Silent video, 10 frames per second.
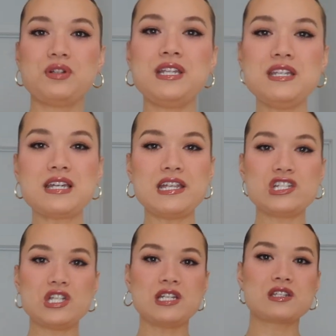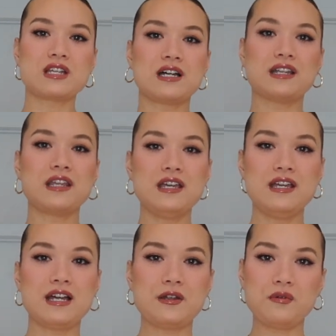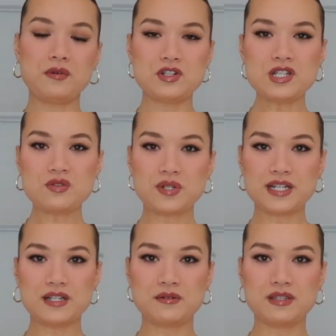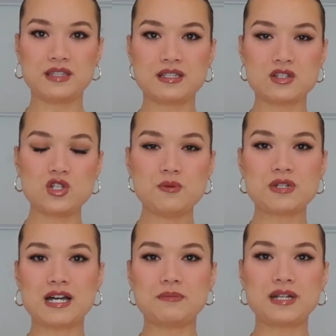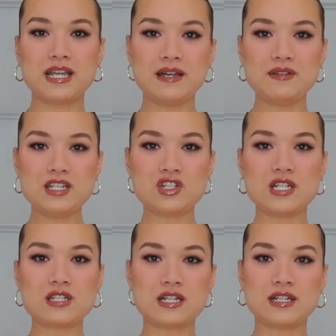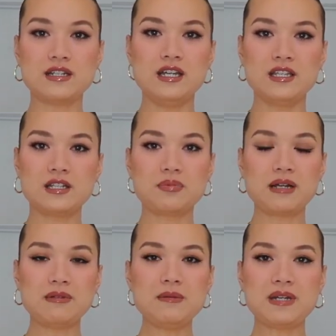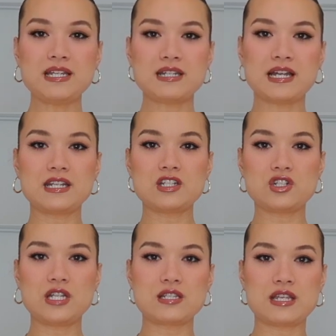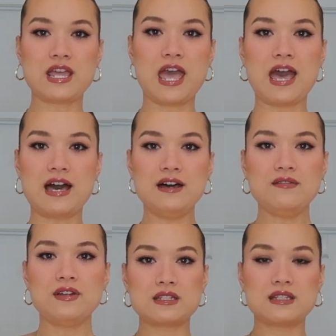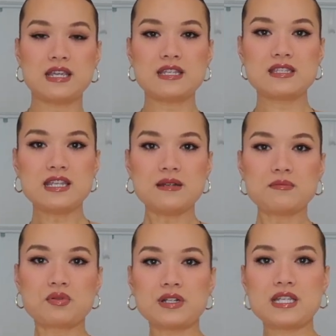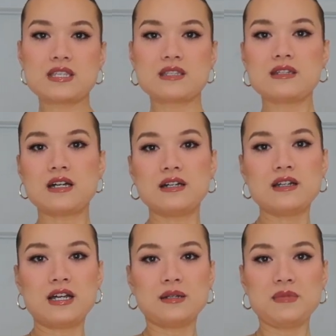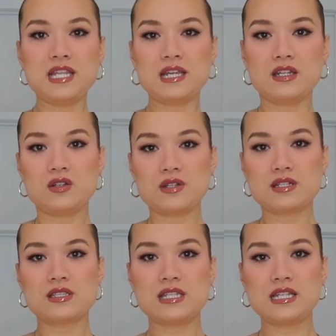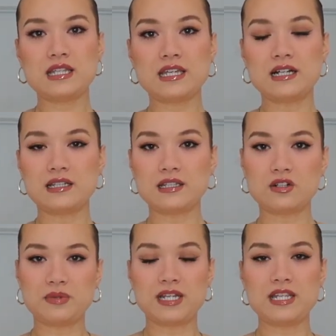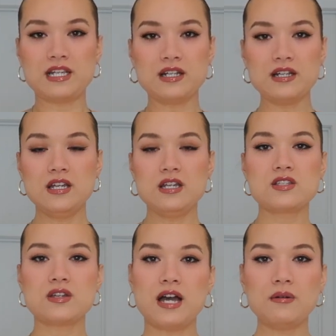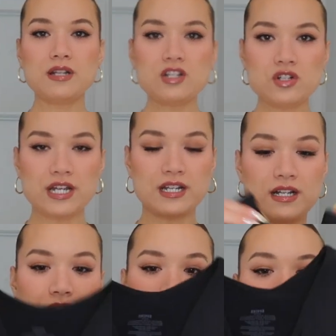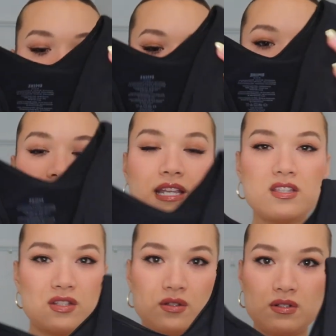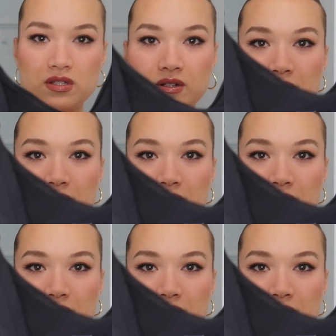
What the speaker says: pretty tight jeans on. I'm just wearing it with this tube top, but I have these jeans on. They're probably my tightest jeans I have. They sit pretty snug on me, and you can see like a little bit here. So I want to try it on with this bodysuit. So